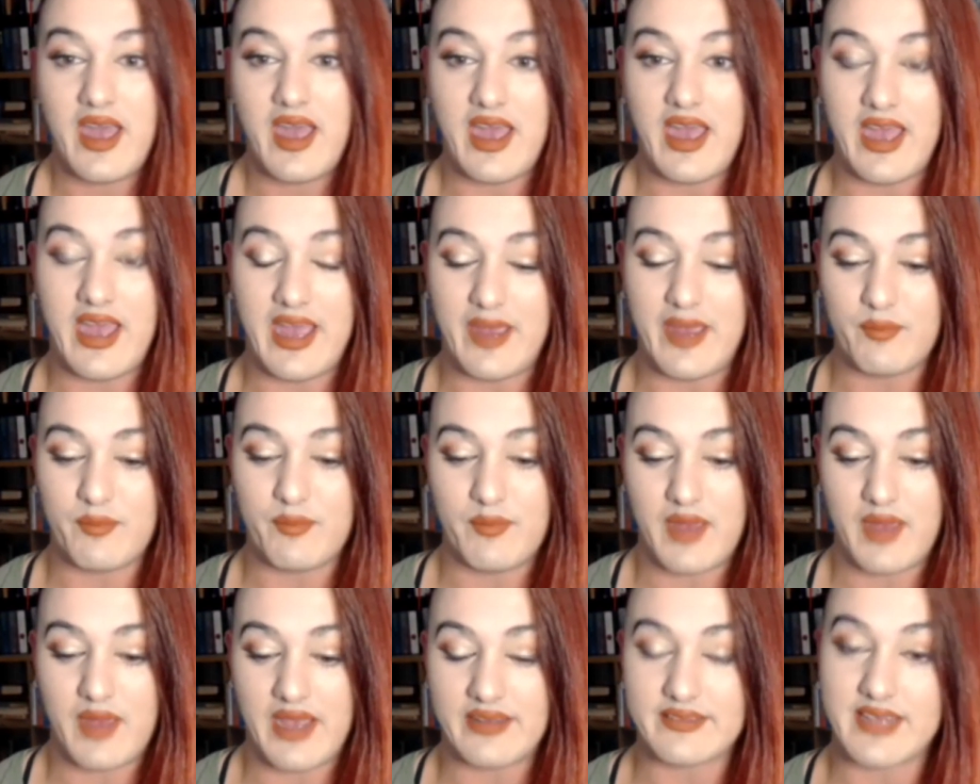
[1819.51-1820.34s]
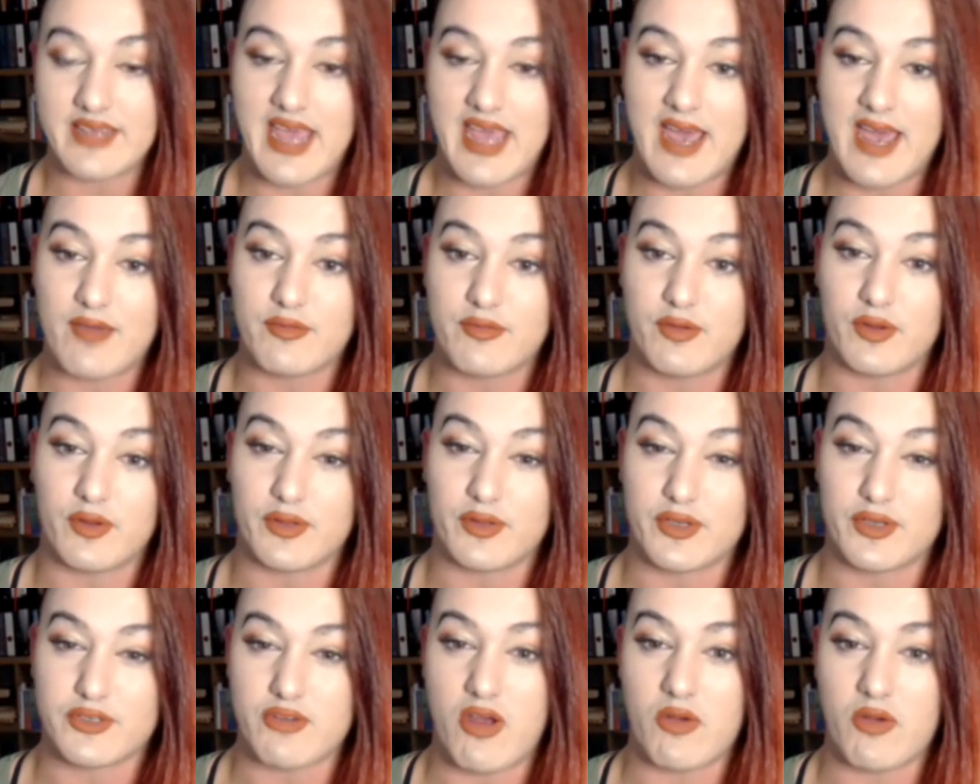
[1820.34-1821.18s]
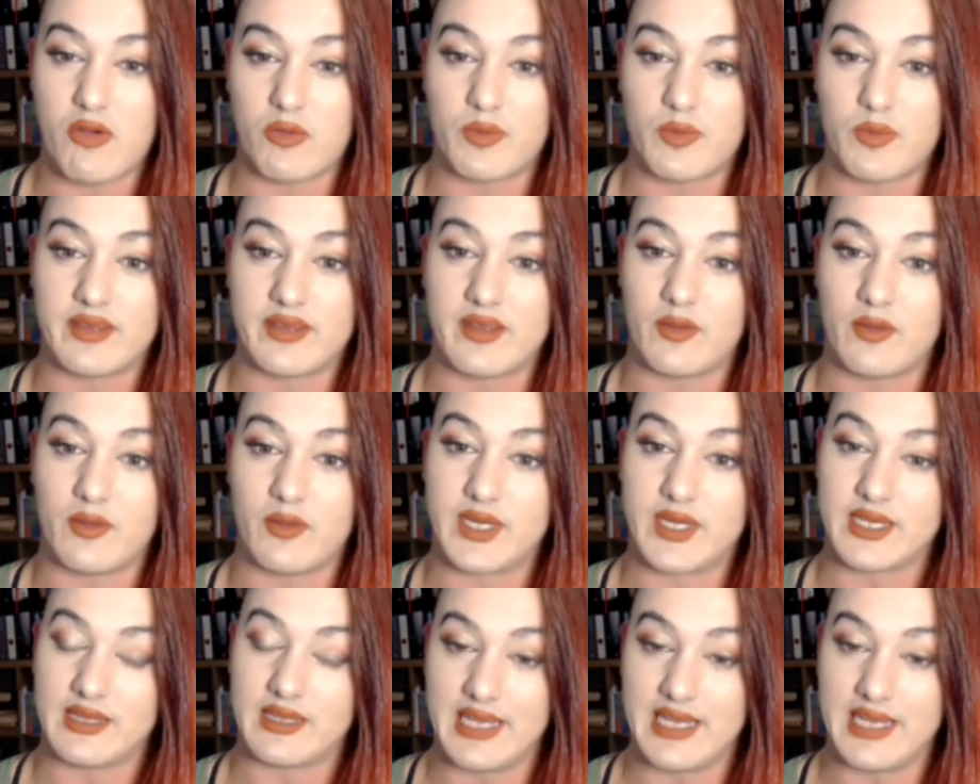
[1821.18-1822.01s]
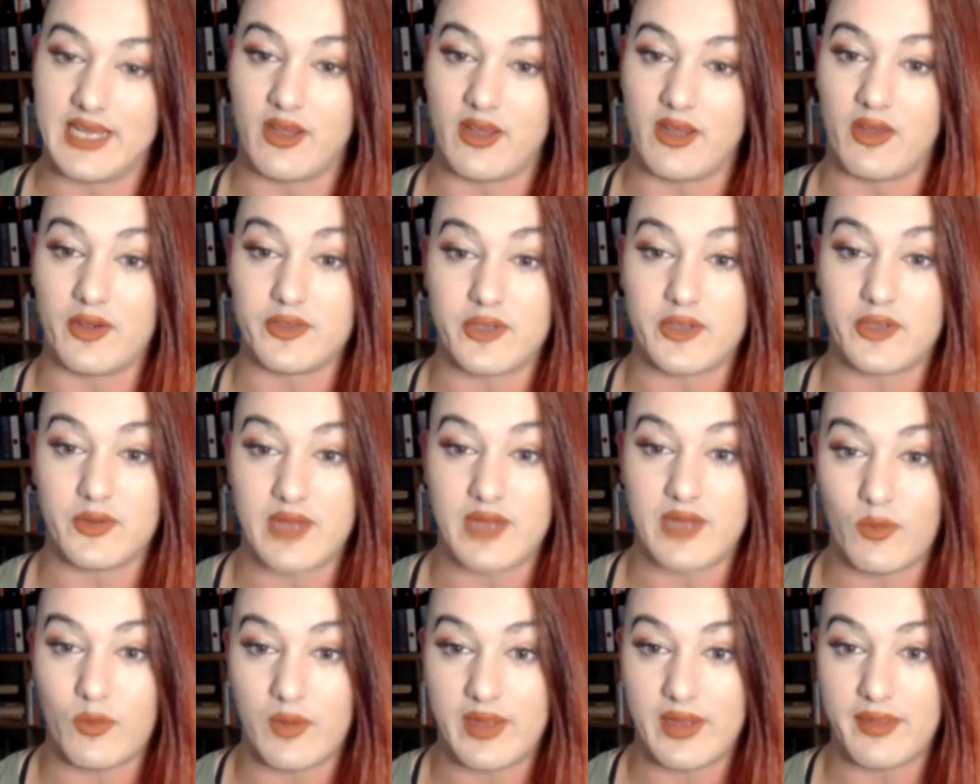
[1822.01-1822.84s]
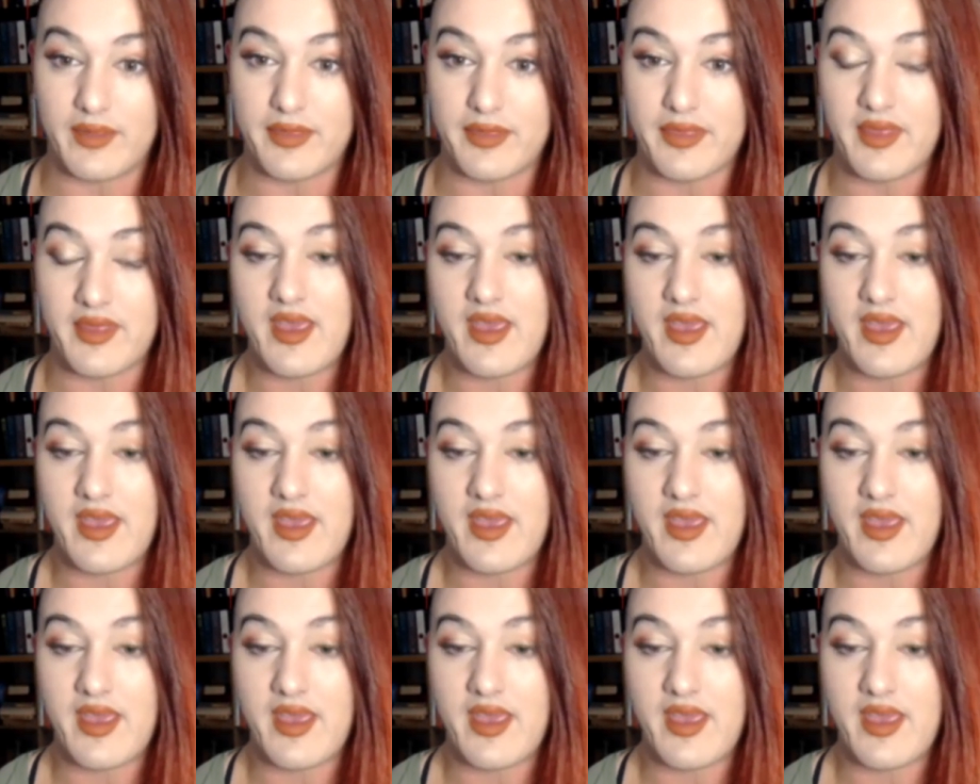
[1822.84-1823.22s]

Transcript: And to have other strong women that we can lean on and do that with.